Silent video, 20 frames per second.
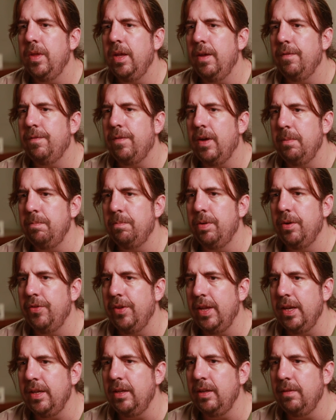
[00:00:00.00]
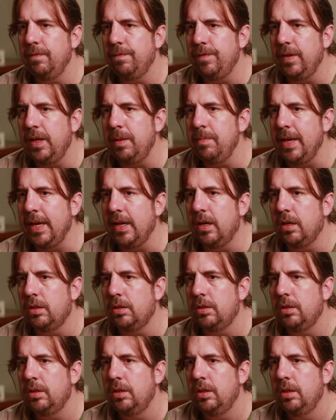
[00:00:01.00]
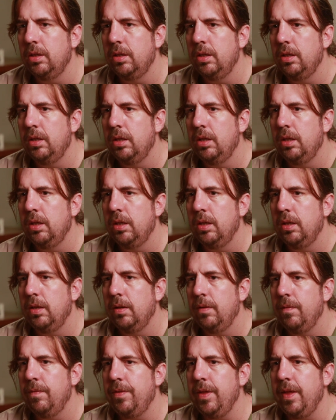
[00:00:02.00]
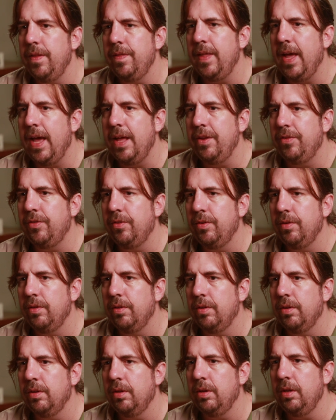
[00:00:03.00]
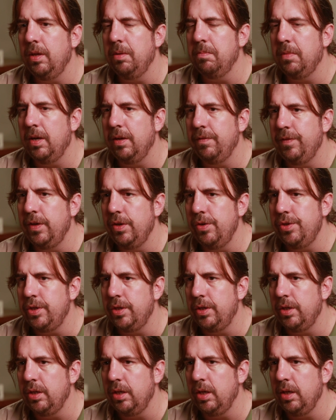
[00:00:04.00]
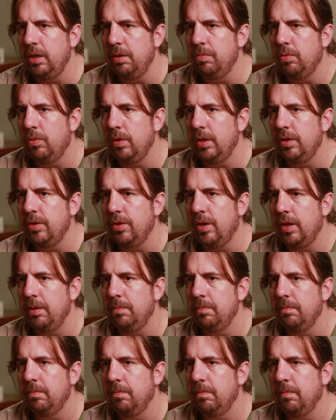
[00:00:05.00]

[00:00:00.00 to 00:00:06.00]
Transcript: if I'm presenting female that's in my future at any point in time.